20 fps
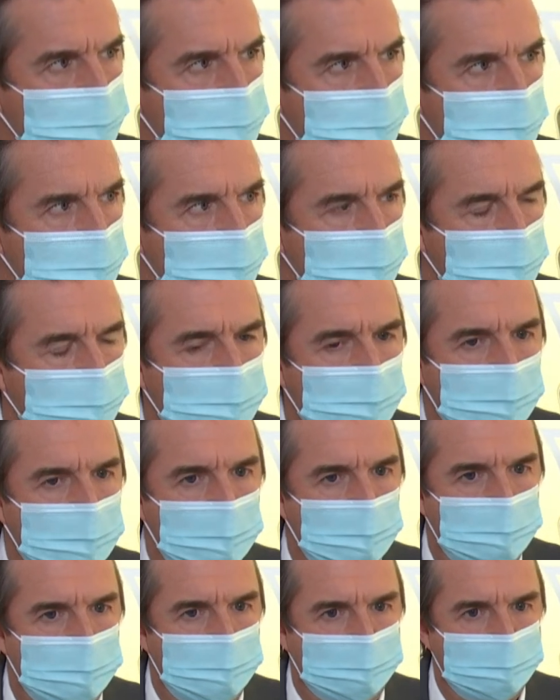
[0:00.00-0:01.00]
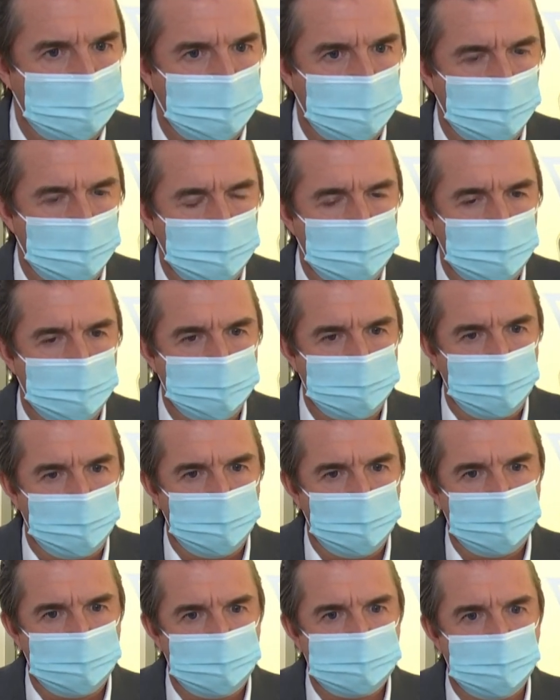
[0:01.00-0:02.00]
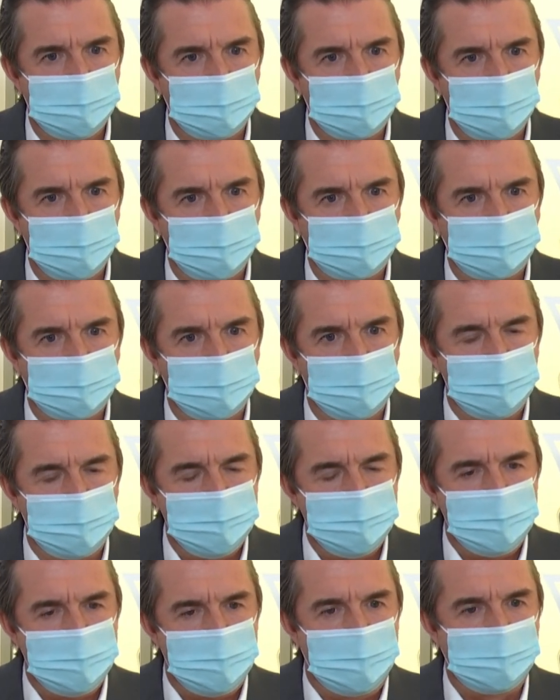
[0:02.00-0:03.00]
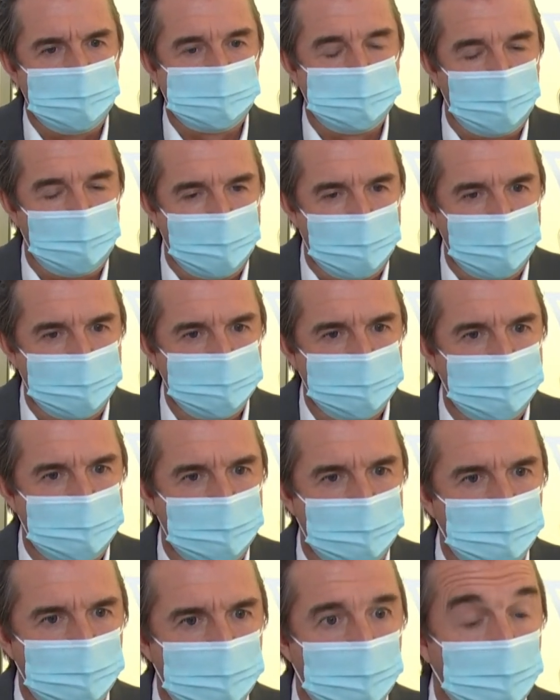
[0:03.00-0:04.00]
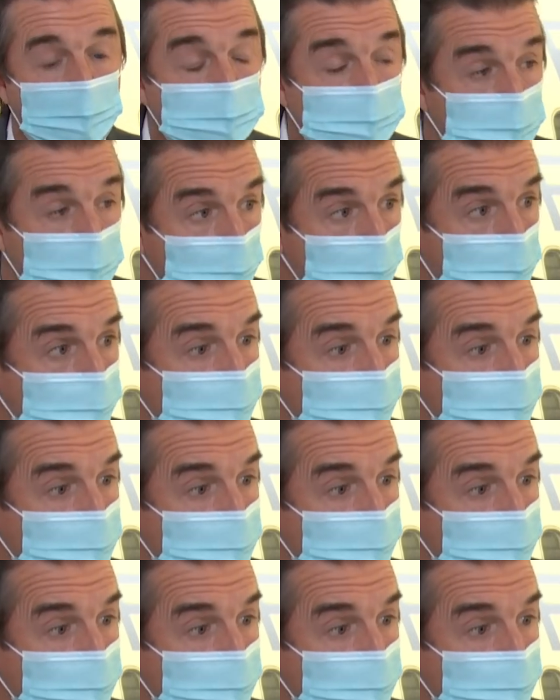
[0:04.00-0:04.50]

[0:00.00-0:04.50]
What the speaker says: beginning of the year, but now we are delivering this aircraft as planned, and we are also